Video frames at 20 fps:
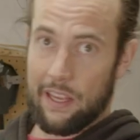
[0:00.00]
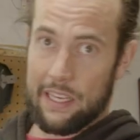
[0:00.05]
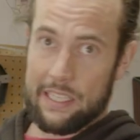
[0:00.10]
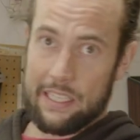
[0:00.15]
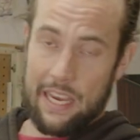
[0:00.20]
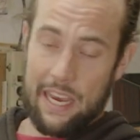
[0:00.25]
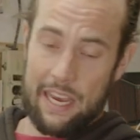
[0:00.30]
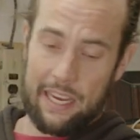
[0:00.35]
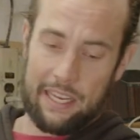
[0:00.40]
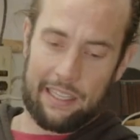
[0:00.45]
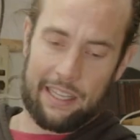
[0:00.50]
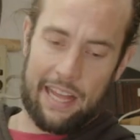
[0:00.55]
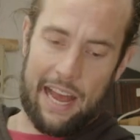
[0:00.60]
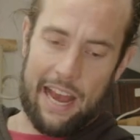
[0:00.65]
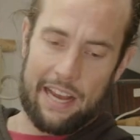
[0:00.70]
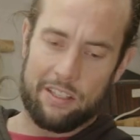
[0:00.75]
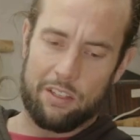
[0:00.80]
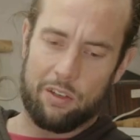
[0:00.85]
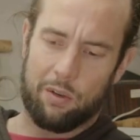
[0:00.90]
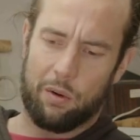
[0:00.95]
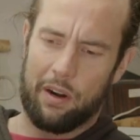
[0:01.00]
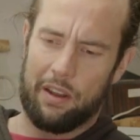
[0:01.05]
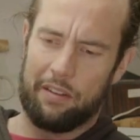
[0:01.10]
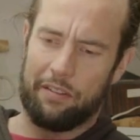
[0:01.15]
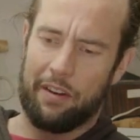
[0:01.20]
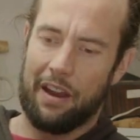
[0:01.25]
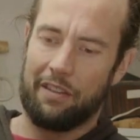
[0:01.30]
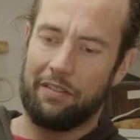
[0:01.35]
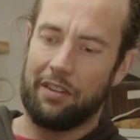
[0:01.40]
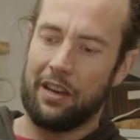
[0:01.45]
They say it can last
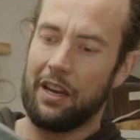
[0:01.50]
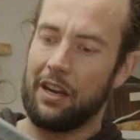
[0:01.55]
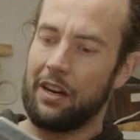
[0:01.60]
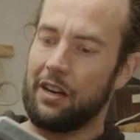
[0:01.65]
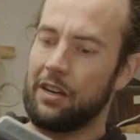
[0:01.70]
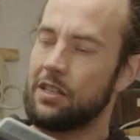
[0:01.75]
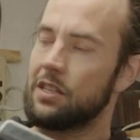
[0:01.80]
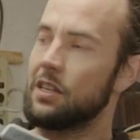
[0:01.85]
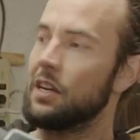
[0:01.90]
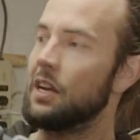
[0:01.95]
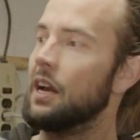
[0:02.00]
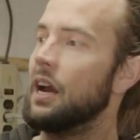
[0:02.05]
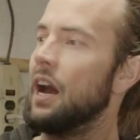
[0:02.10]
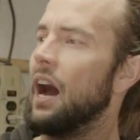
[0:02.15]
25 years.